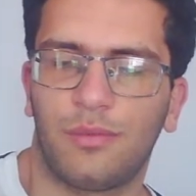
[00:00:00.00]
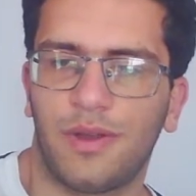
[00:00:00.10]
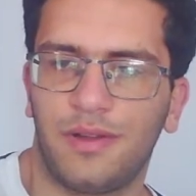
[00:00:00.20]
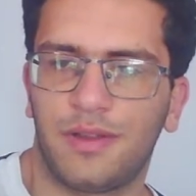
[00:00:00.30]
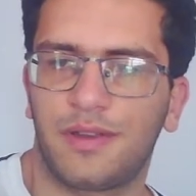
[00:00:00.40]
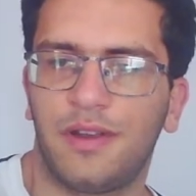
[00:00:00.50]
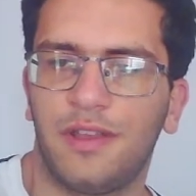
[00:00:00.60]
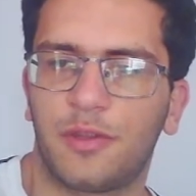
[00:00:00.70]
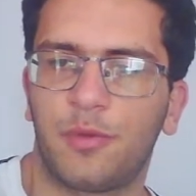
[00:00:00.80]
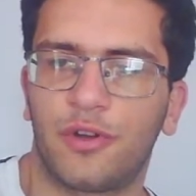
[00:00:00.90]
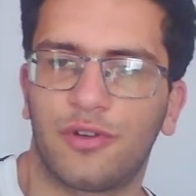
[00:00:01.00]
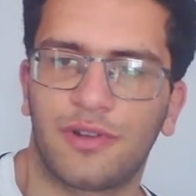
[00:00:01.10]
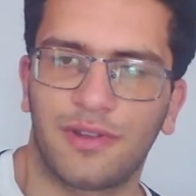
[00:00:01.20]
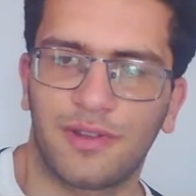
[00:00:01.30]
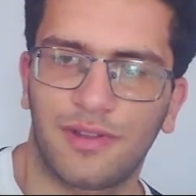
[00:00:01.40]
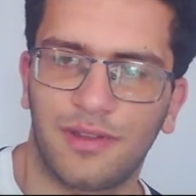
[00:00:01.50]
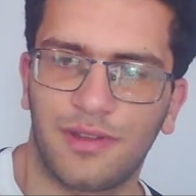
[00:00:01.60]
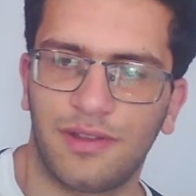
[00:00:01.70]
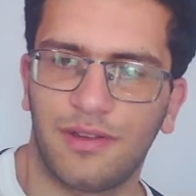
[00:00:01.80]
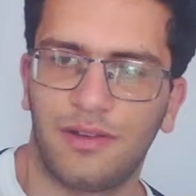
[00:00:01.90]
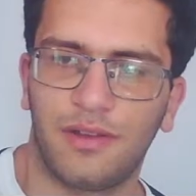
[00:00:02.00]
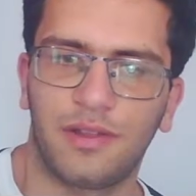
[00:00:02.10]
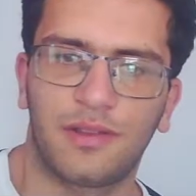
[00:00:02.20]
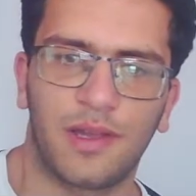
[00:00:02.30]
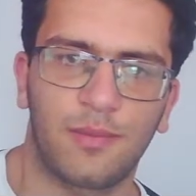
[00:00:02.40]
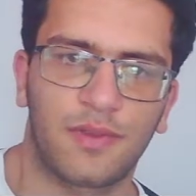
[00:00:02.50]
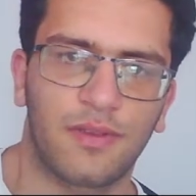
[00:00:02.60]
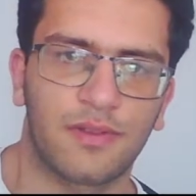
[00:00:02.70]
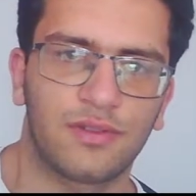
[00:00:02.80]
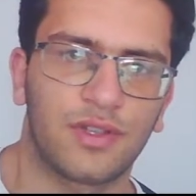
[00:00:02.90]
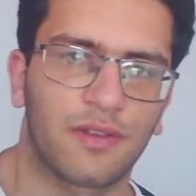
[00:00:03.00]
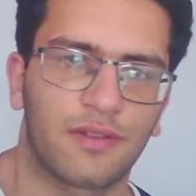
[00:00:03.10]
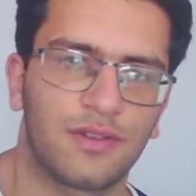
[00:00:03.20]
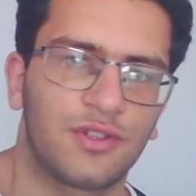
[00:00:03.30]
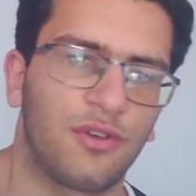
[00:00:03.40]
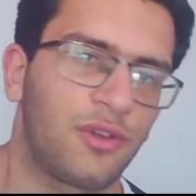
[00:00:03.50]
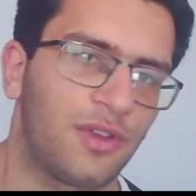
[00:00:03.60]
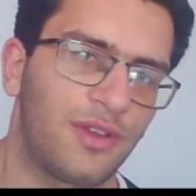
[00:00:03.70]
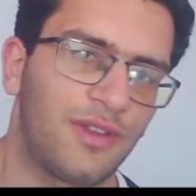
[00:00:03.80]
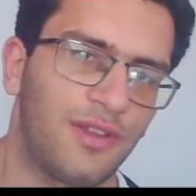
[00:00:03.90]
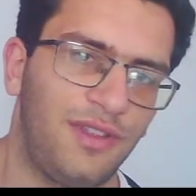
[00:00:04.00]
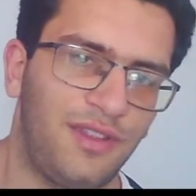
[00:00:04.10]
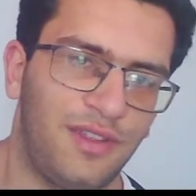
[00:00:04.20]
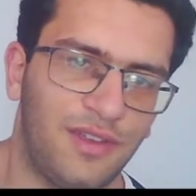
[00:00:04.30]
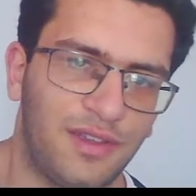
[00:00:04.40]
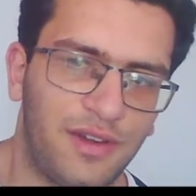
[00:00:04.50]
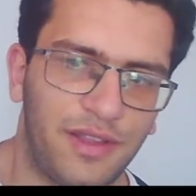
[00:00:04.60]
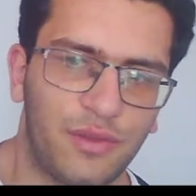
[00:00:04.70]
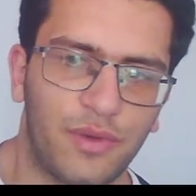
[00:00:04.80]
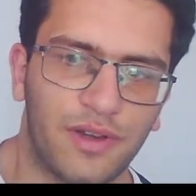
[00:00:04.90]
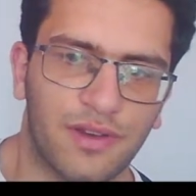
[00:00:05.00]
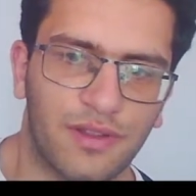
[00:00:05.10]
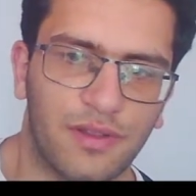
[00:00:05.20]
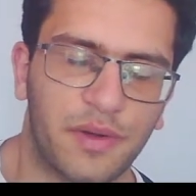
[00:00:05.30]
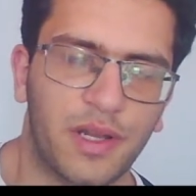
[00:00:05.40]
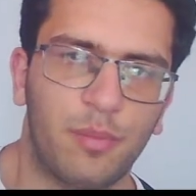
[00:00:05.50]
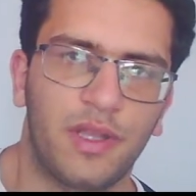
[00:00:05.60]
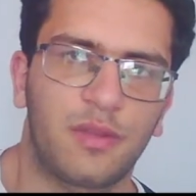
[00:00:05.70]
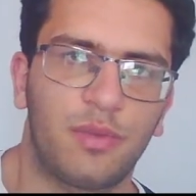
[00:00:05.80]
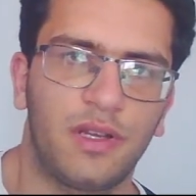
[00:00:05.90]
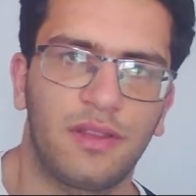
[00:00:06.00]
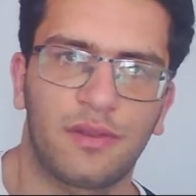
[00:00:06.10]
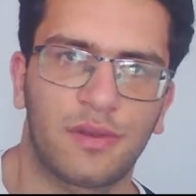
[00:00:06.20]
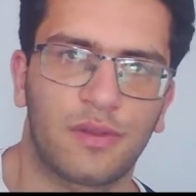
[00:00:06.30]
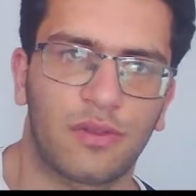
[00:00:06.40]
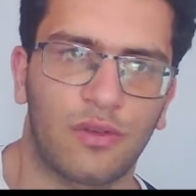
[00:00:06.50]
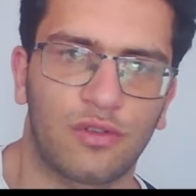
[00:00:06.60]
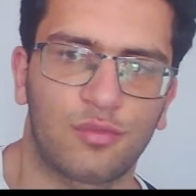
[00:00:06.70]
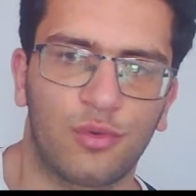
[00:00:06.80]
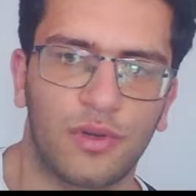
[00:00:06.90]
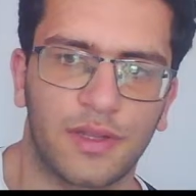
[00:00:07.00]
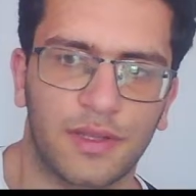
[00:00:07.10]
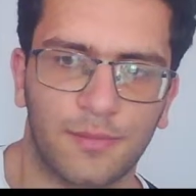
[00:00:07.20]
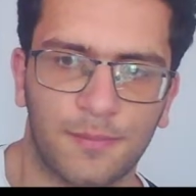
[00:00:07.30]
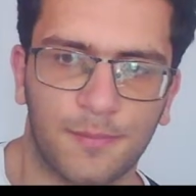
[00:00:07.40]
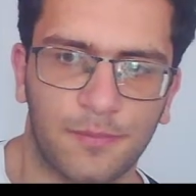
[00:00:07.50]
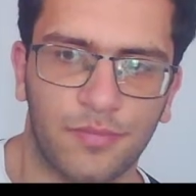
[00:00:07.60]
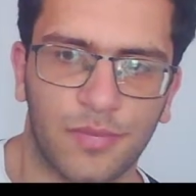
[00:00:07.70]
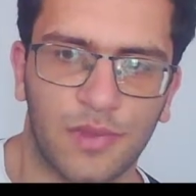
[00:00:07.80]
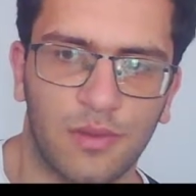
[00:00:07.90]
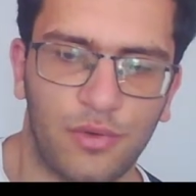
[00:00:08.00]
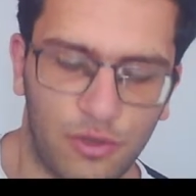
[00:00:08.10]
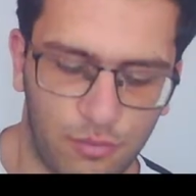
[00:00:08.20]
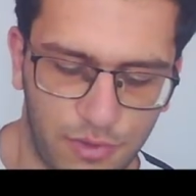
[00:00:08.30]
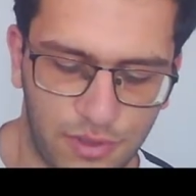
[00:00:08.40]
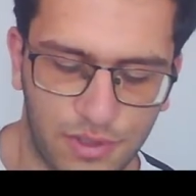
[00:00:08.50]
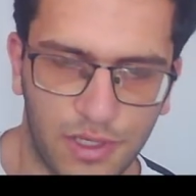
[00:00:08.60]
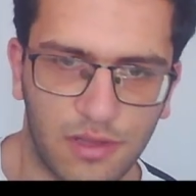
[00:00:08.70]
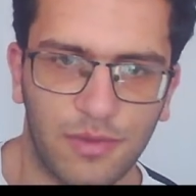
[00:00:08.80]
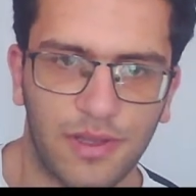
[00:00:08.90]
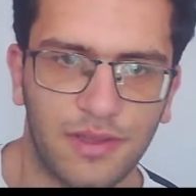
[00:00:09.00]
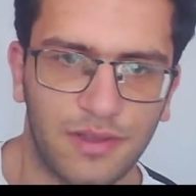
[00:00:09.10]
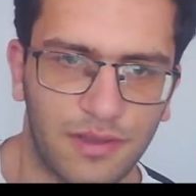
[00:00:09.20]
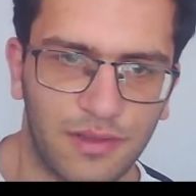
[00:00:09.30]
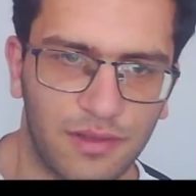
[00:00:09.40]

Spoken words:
Very great, bro. 9 times isn't just a joke. Great one. Rapid blitz or bullet? Bro, miss checkmate.